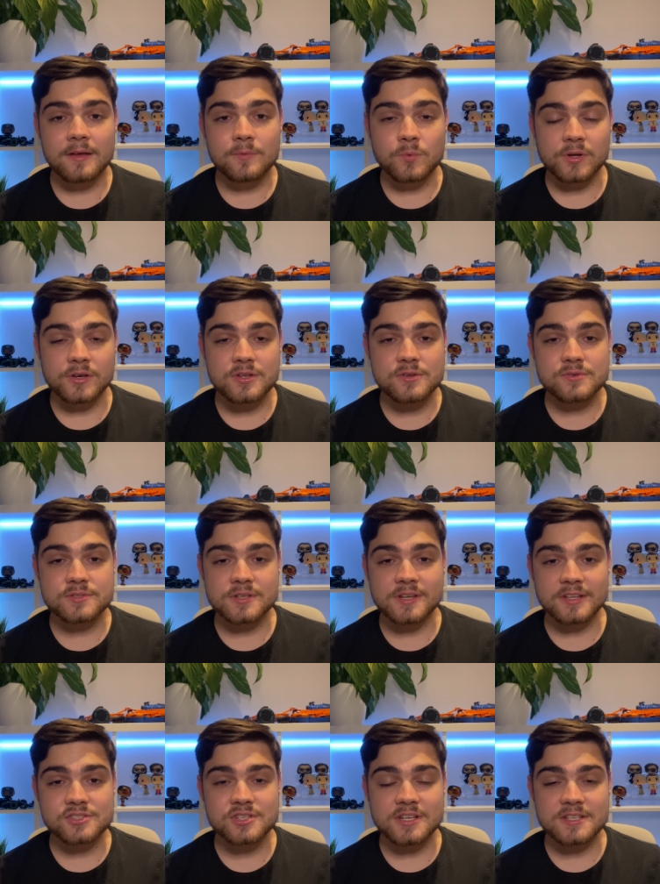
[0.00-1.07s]
We're going to use
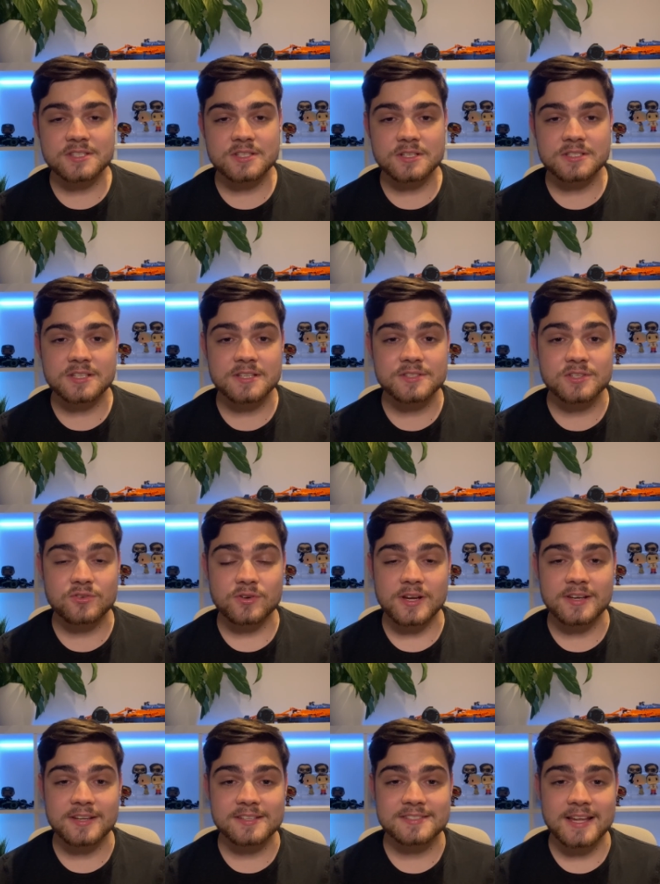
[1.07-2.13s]
Next.js 13's
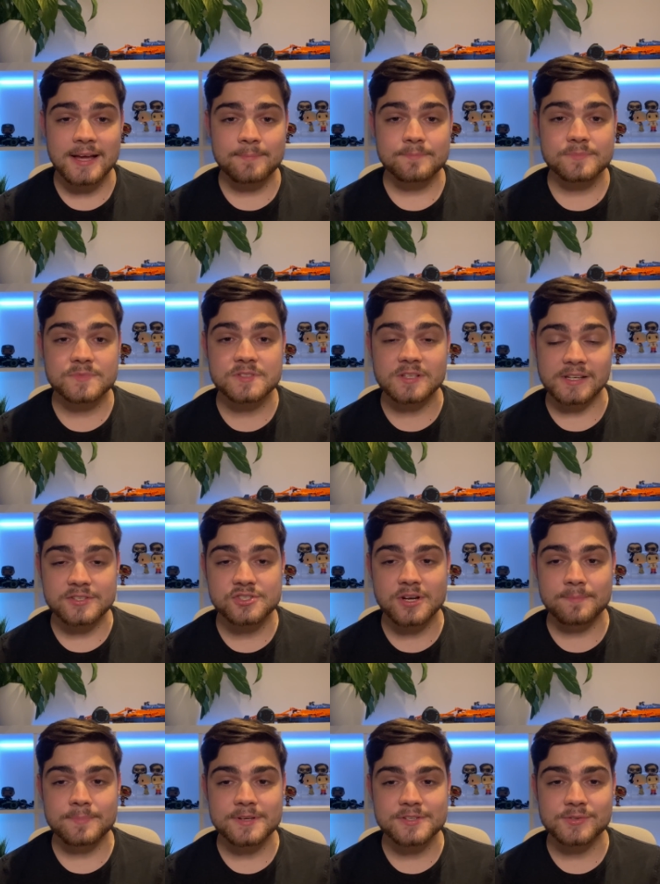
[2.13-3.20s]
Create Next app, so let's
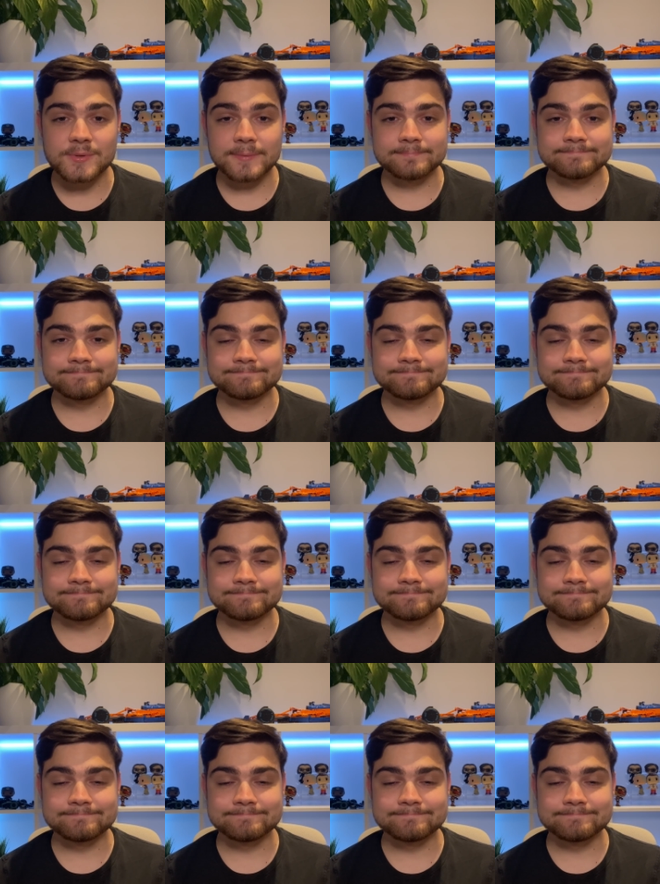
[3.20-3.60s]
jump into it.